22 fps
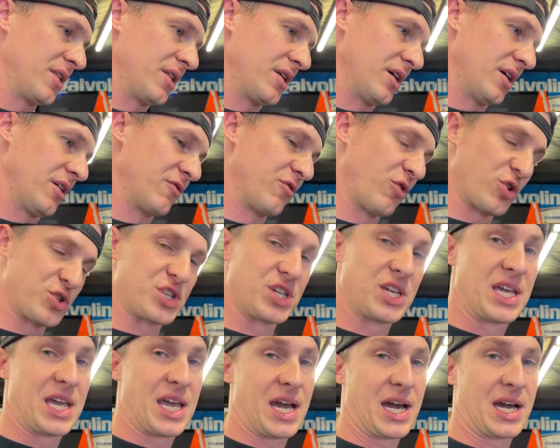
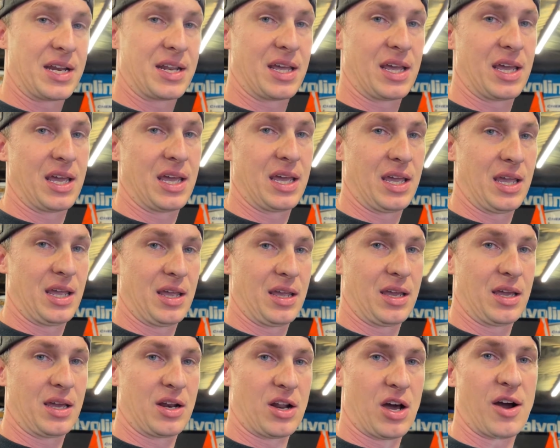unfortunately he had
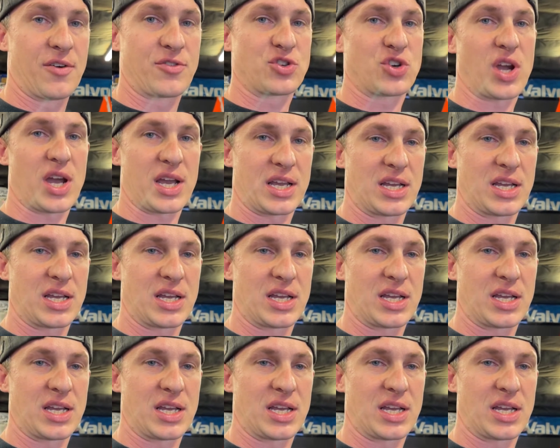an off-track